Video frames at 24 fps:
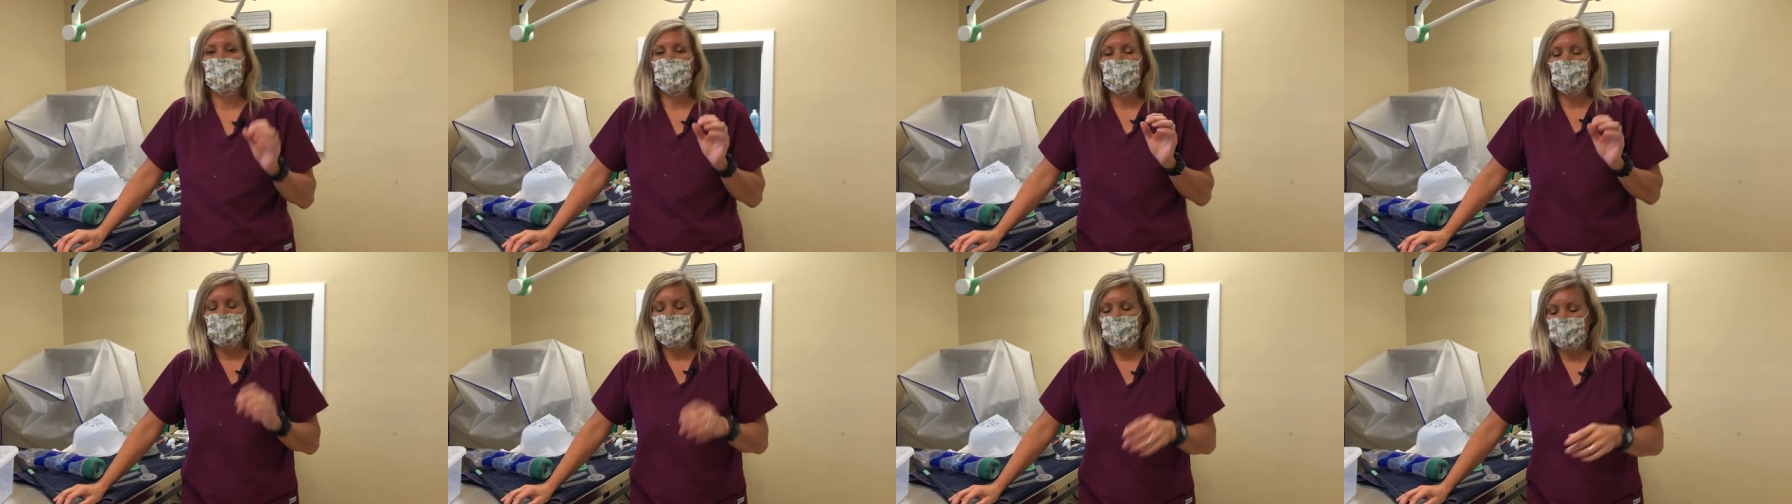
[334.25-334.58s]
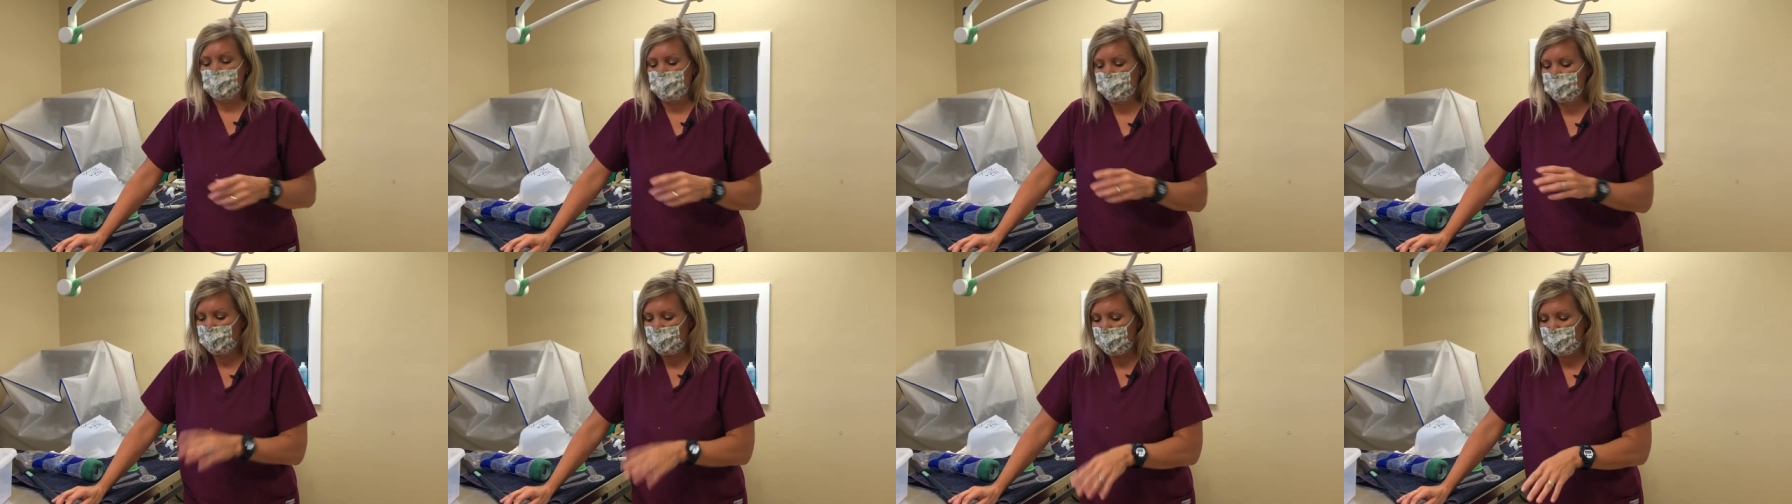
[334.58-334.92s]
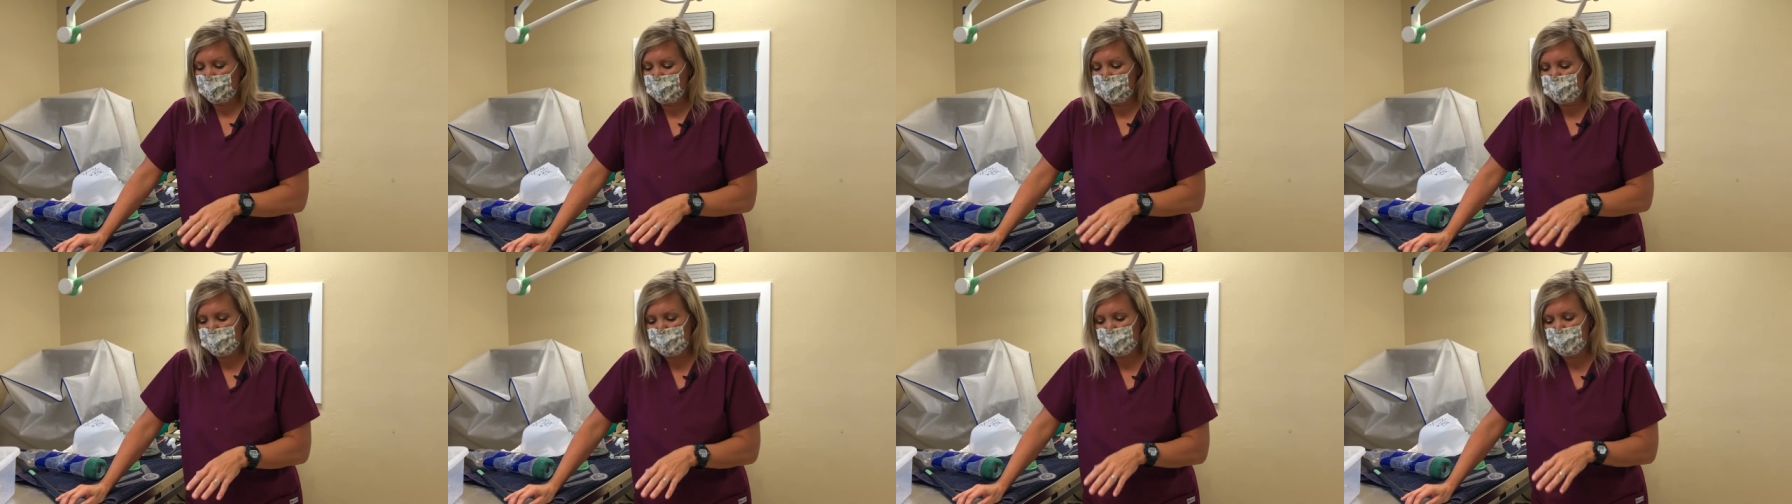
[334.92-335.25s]

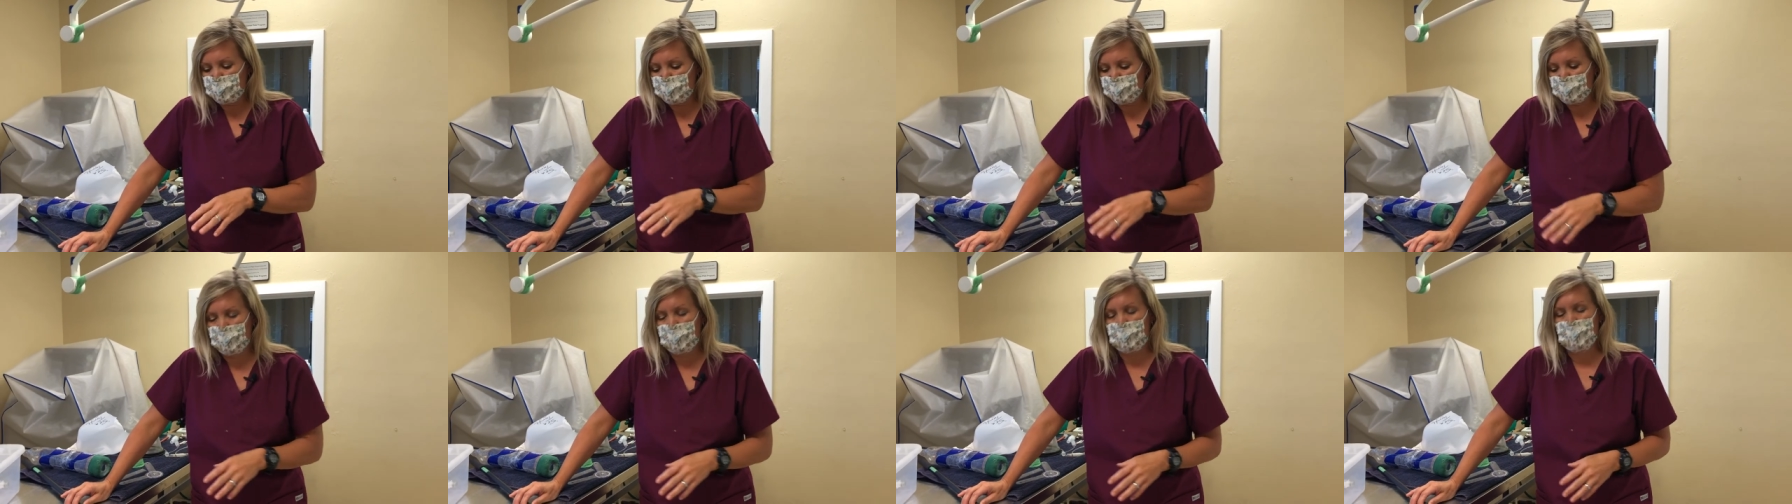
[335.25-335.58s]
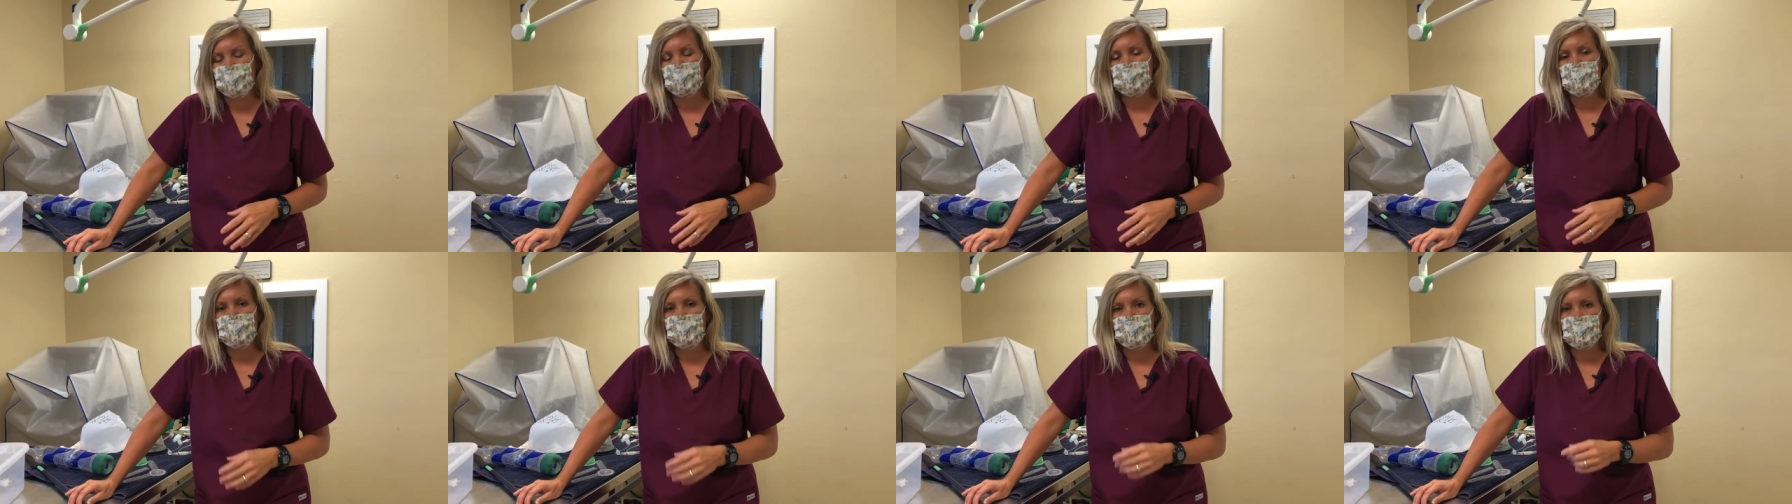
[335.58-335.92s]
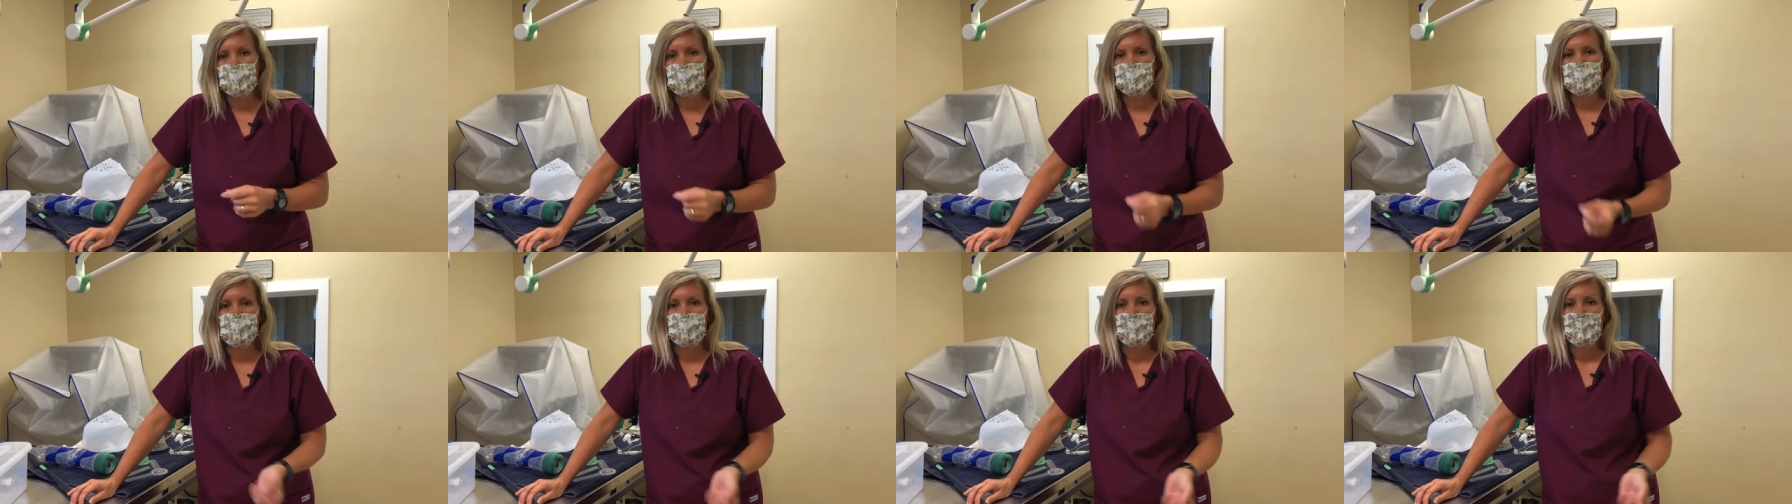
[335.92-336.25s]
sedation for animals is
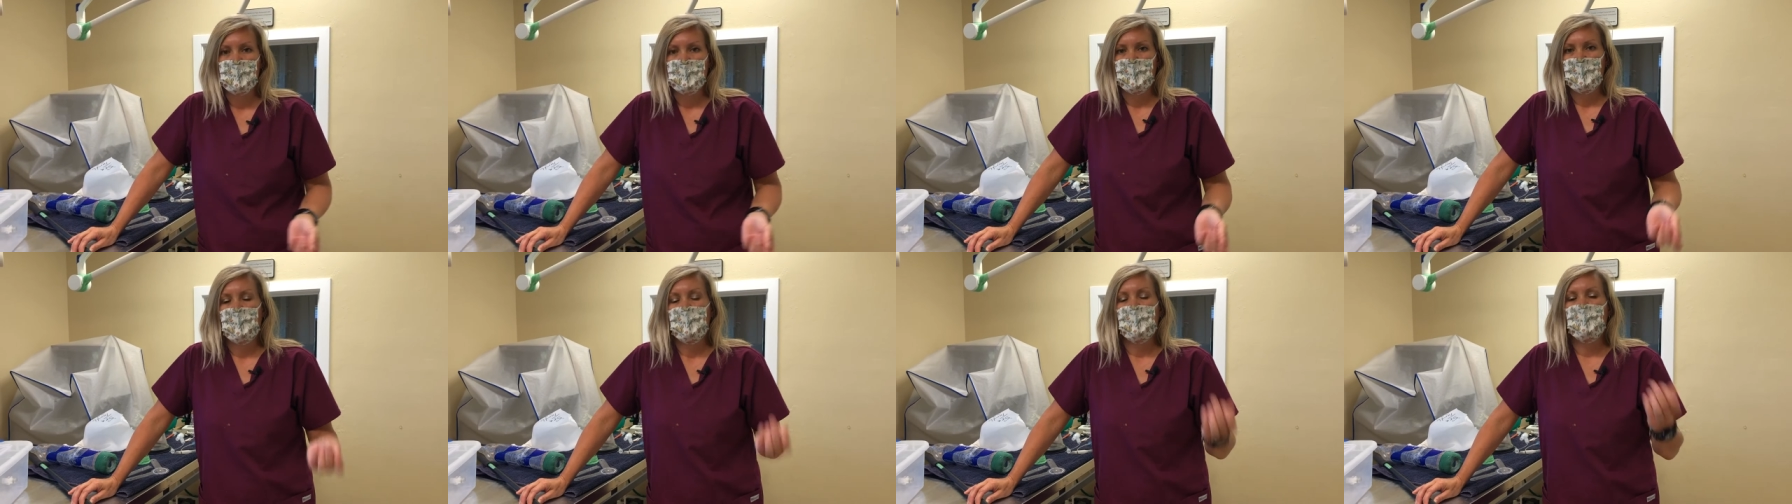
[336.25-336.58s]
if